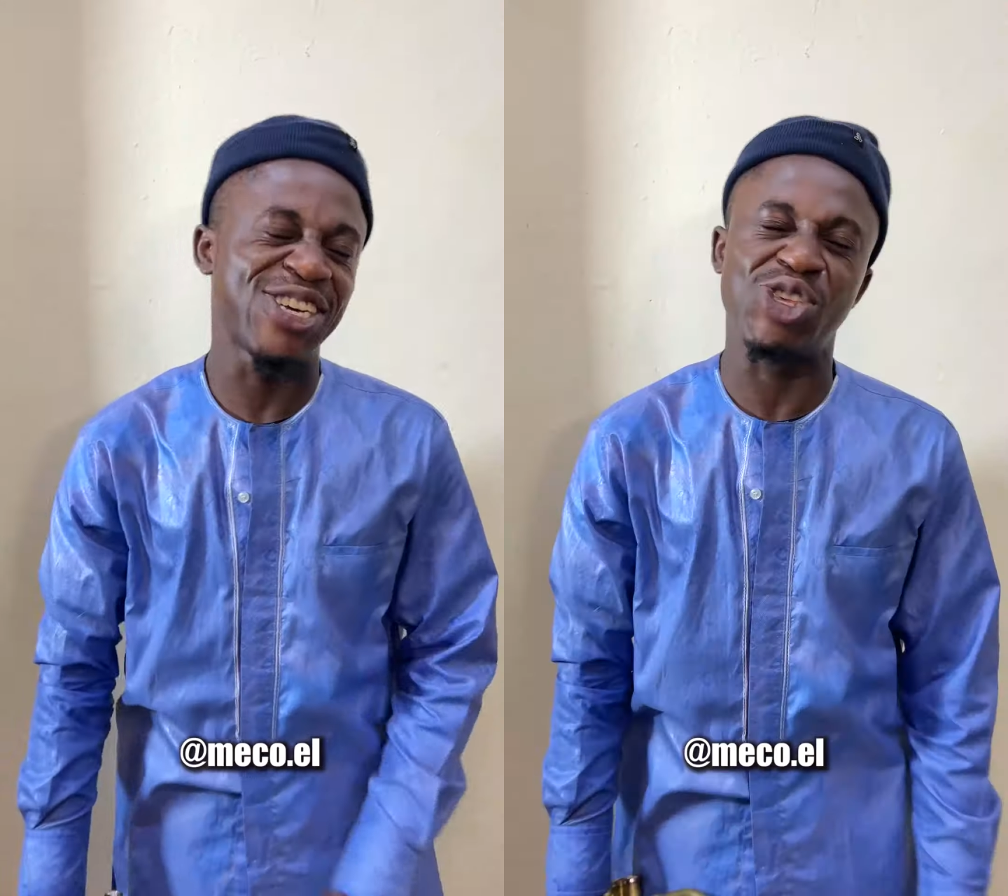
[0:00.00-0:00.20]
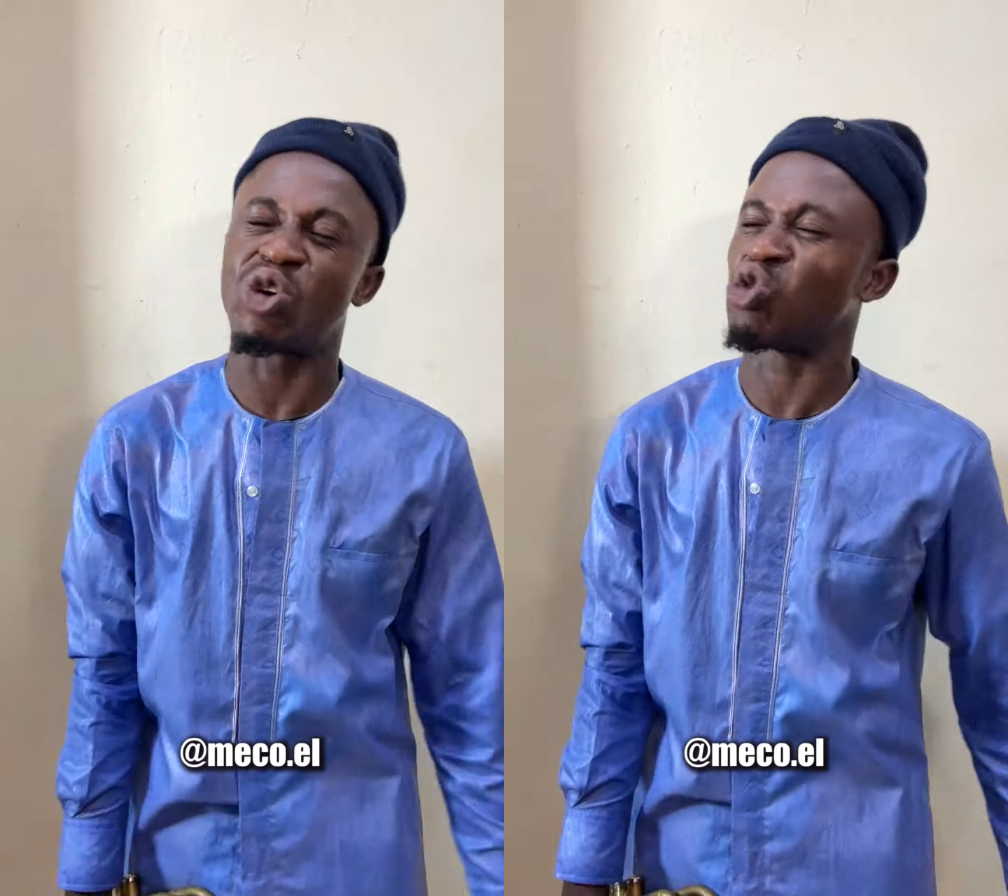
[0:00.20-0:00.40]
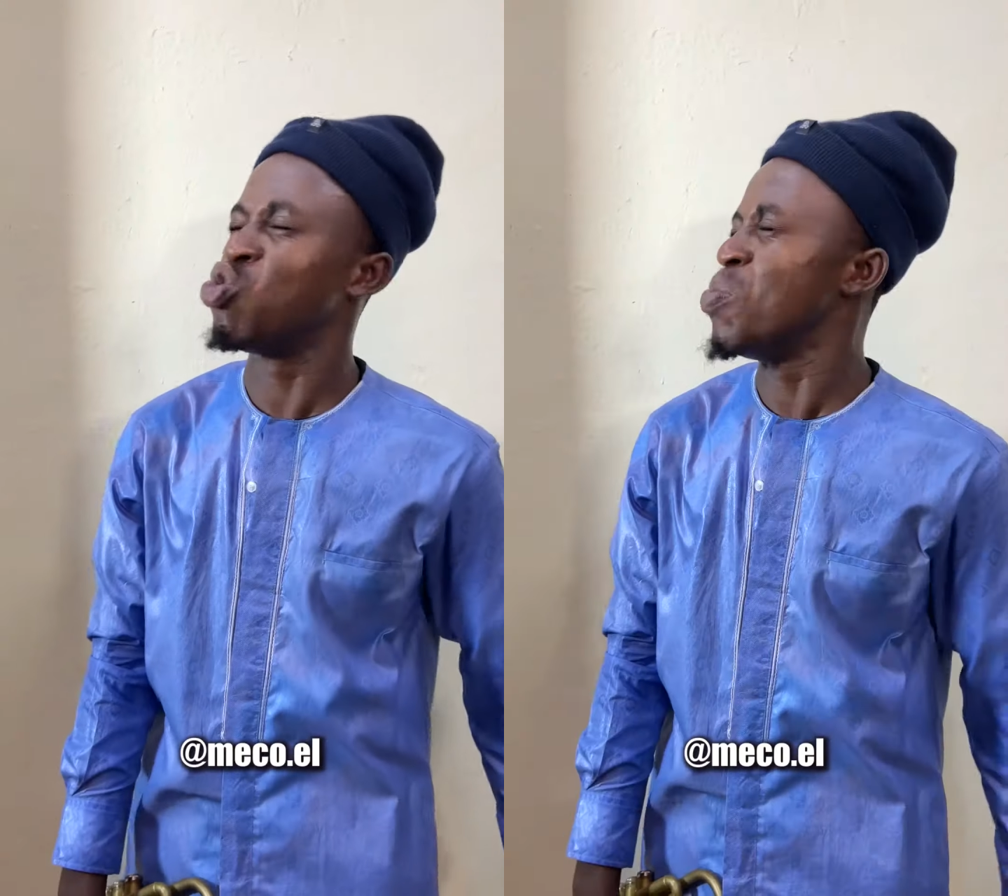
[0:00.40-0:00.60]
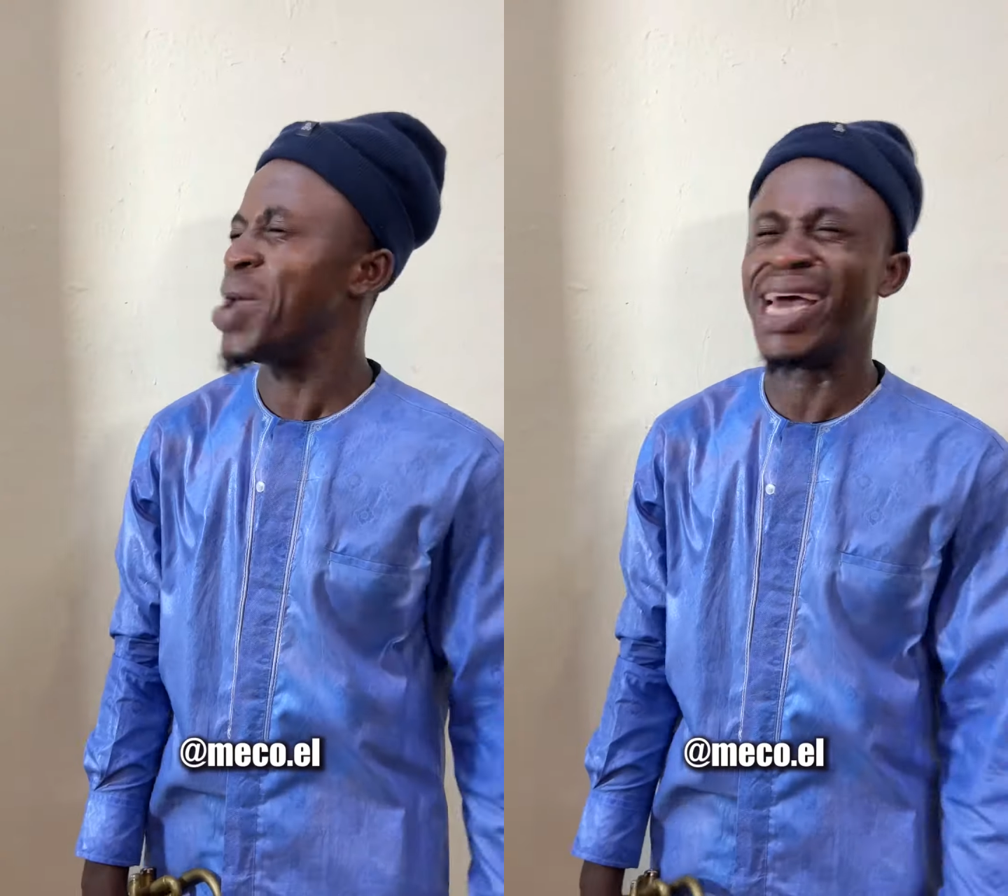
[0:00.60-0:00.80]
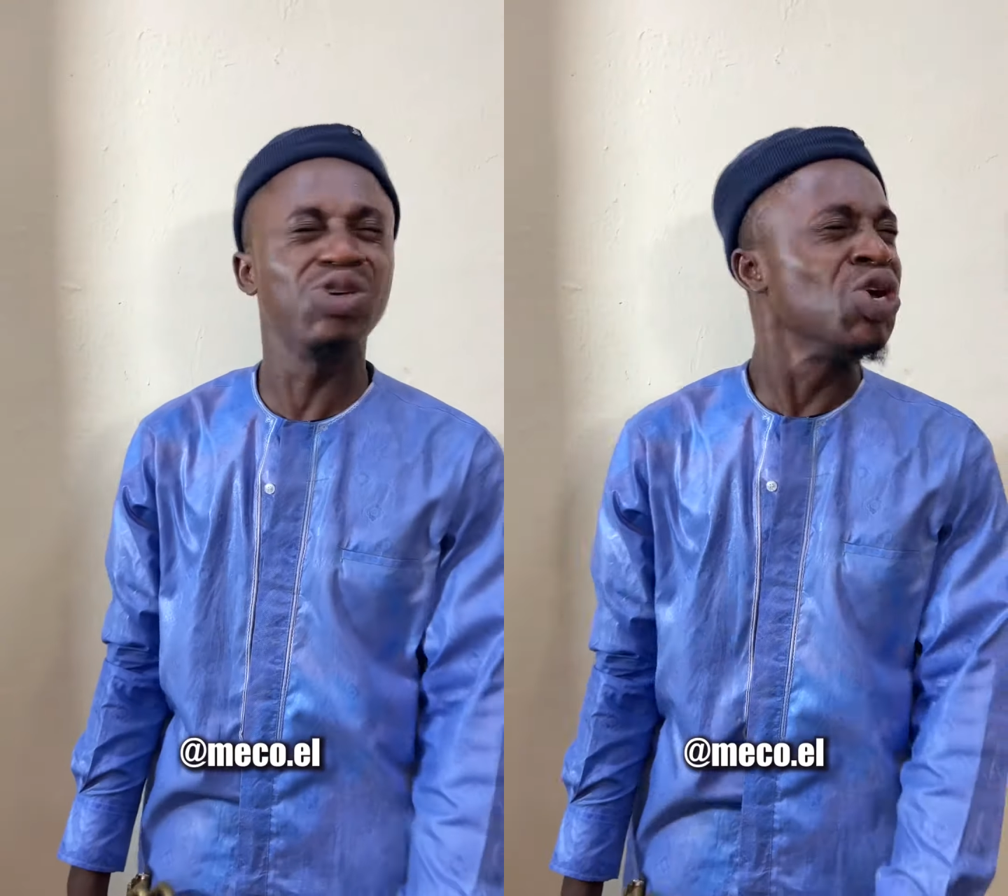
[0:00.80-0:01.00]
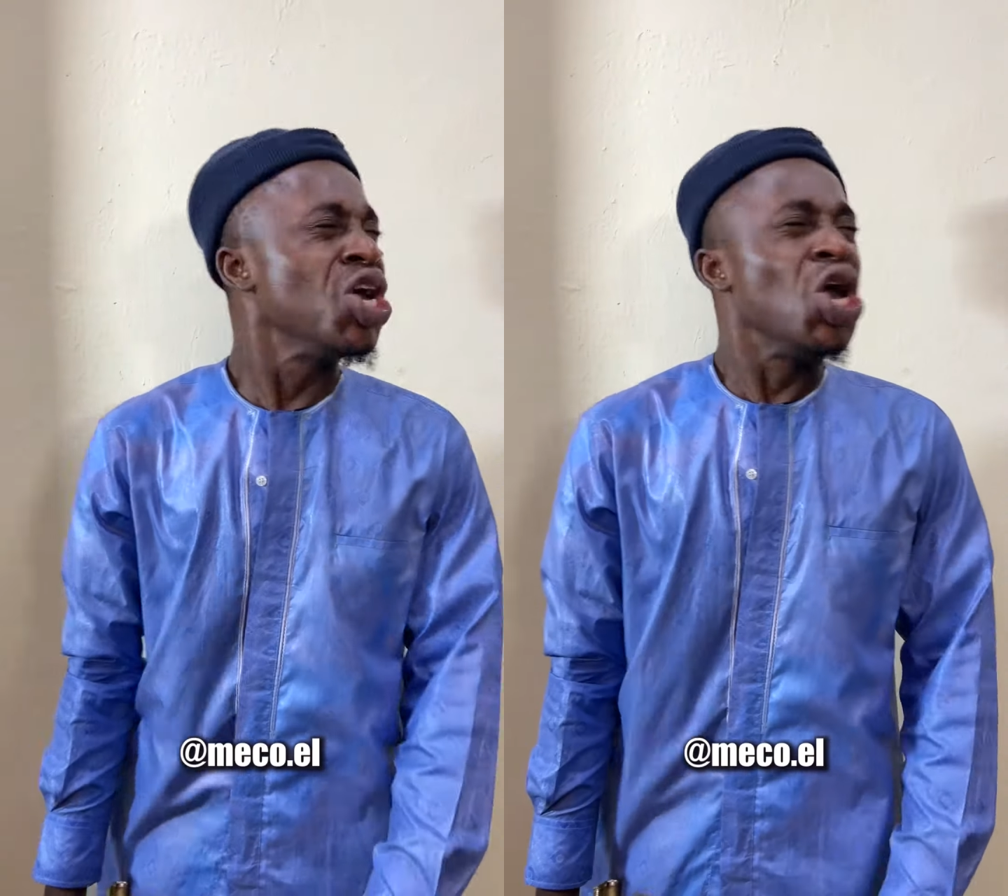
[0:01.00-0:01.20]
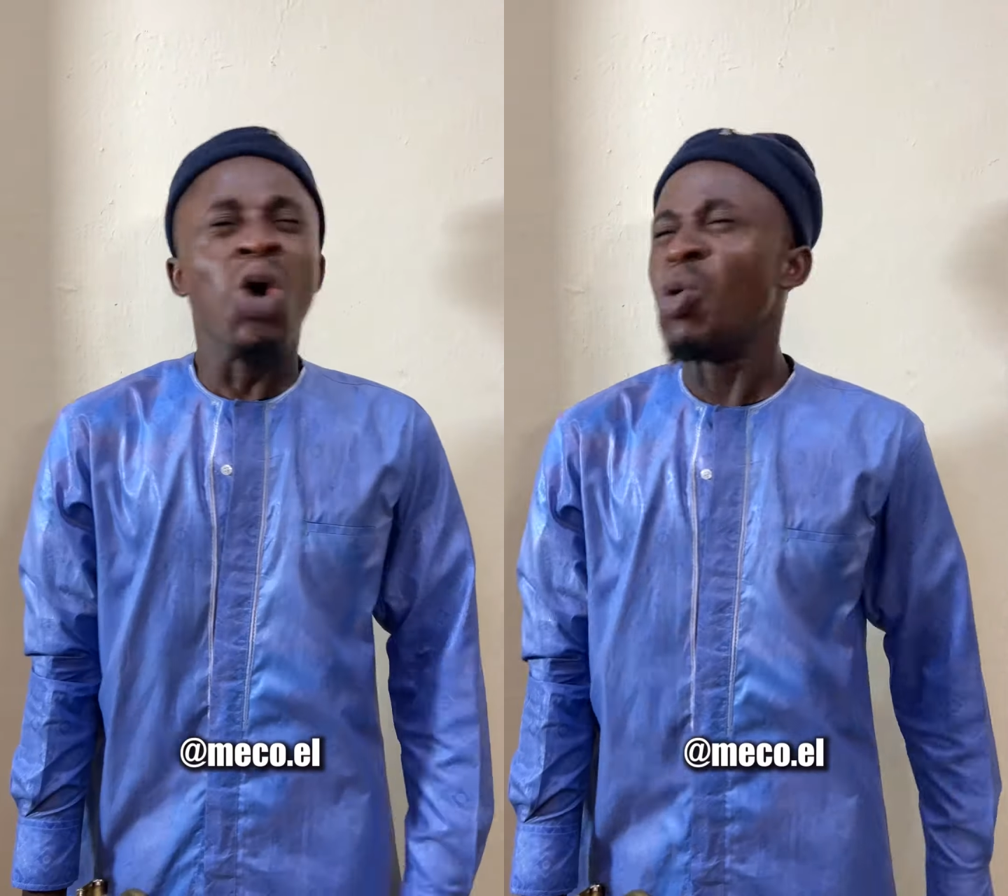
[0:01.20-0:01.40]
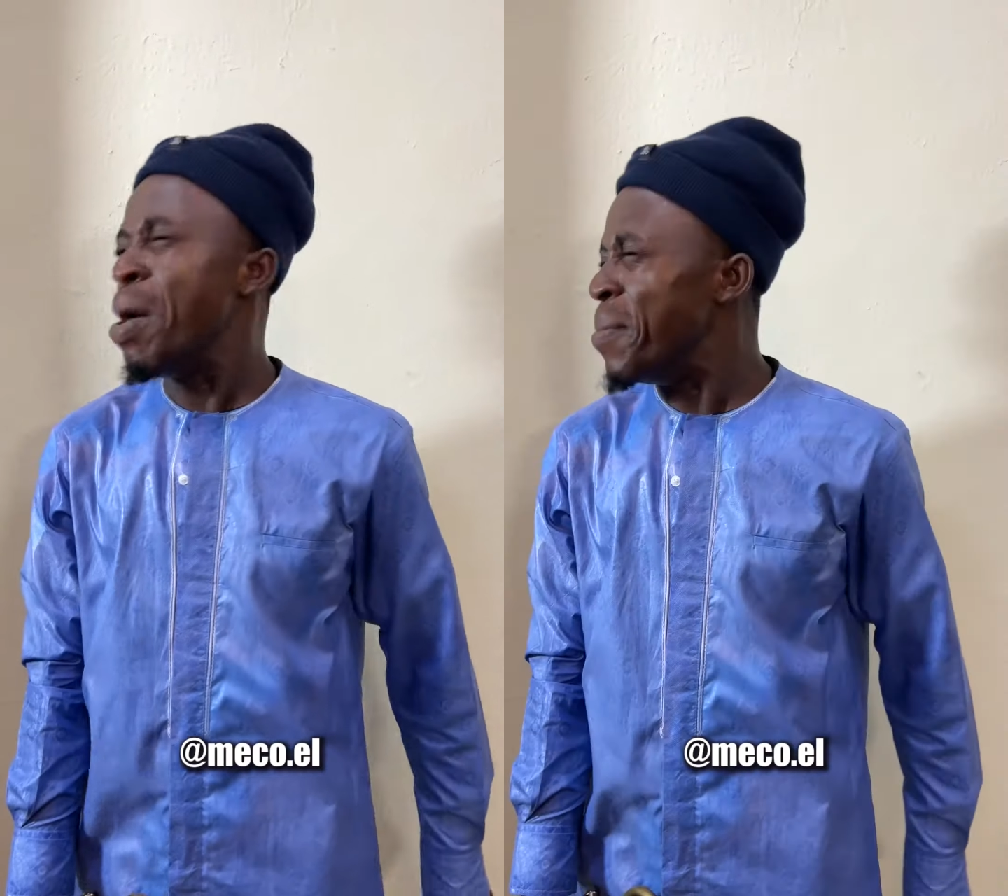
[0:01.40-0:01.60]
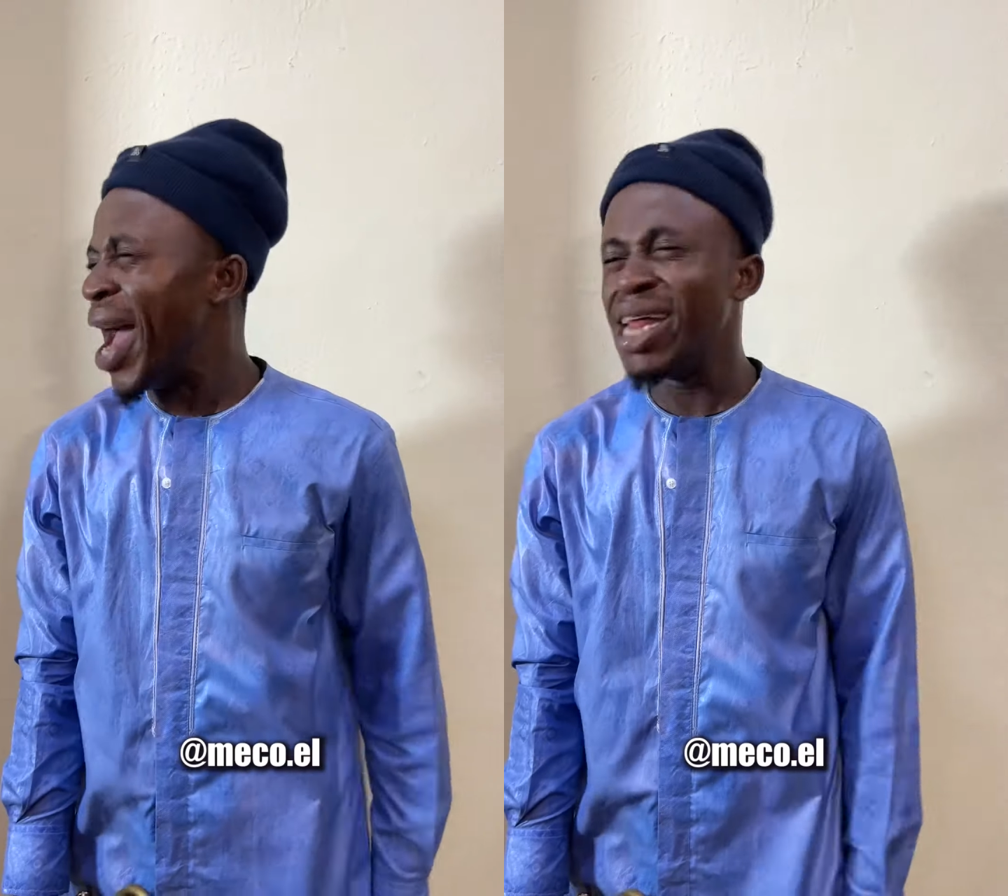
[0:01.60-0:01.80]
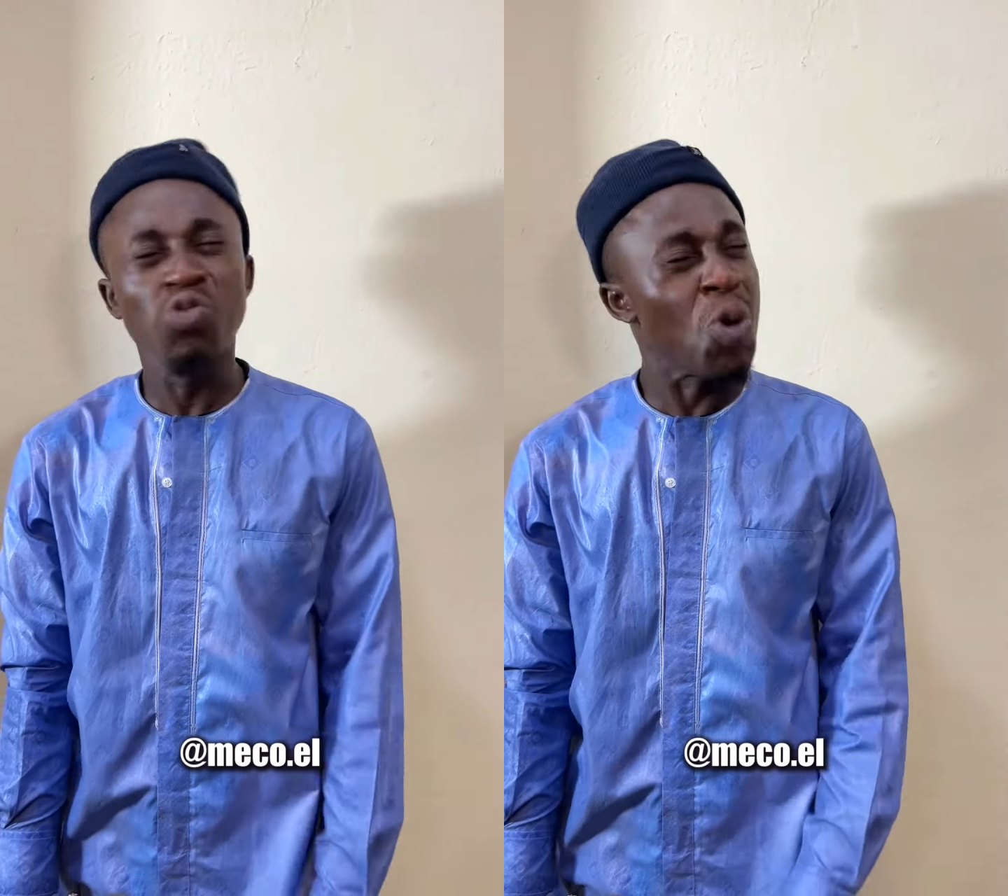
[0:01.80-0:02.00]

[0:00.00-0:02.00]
Jesus, women